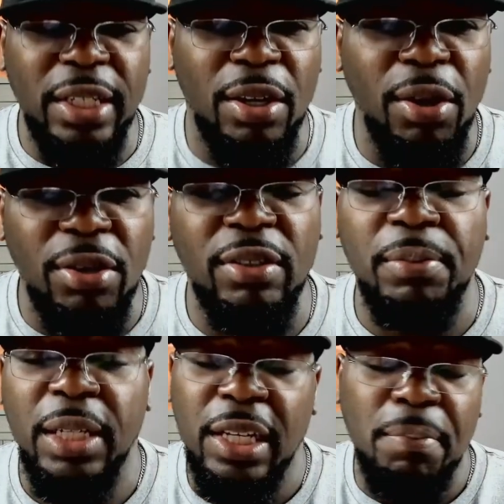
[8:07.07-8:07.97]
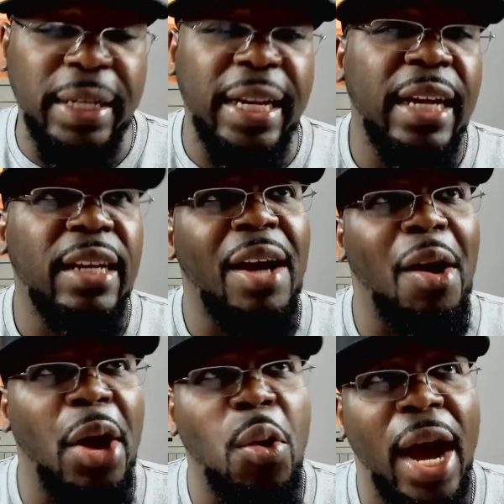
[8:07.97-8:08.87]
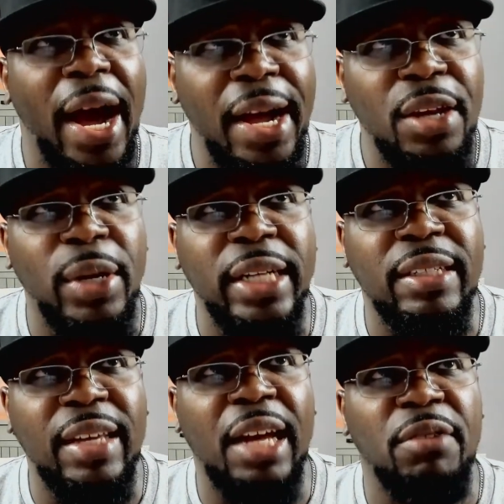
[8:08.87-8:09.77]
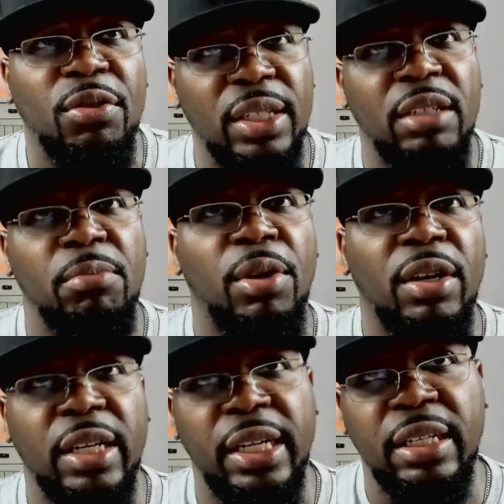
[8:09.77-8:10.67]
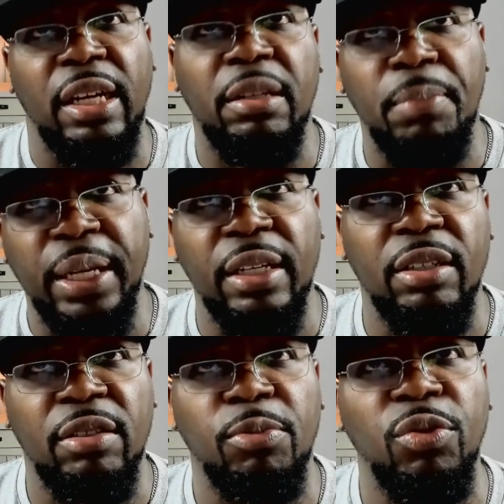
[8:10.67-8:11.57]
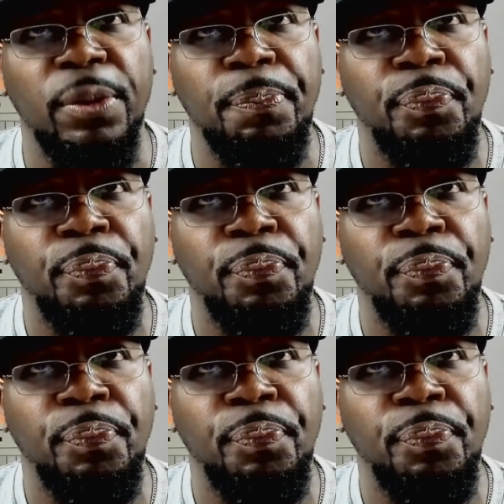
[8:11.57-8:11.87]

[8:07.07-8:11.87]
caused them? But they in Ohio at the time, so they're in America at the beginning of this movie.